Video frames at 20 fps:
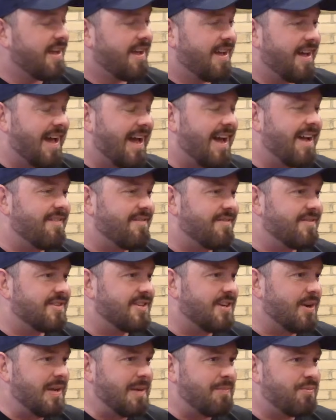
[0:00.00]
And,
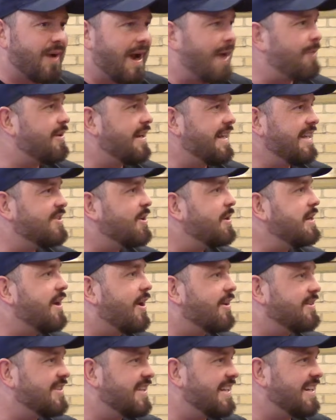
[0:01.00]
he's only
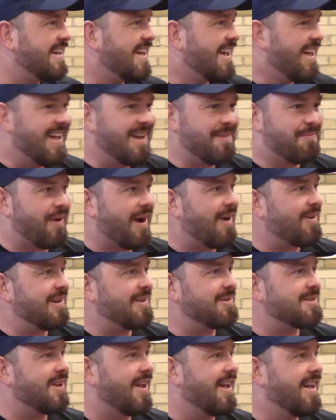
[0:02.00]
19. He
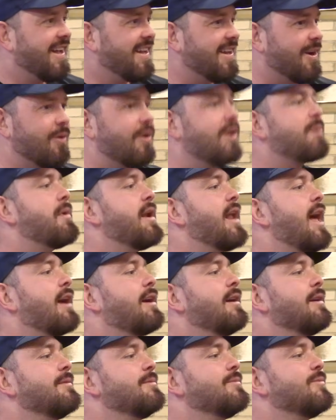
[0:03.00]
proudly was like, look at my
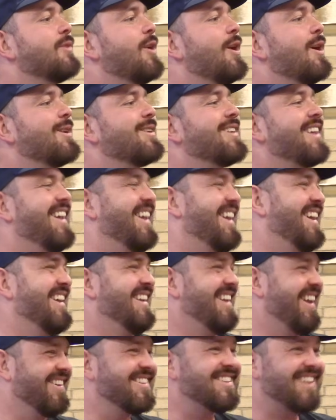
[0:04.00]
neck. Look.
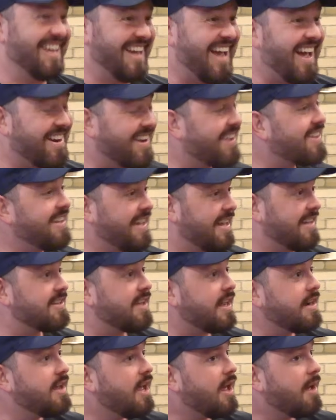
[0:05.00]
And I was like, yeah.
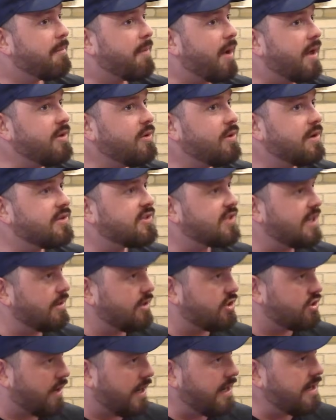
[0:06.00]
But you can see
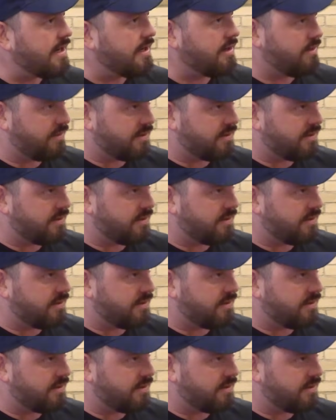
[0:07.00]
the training.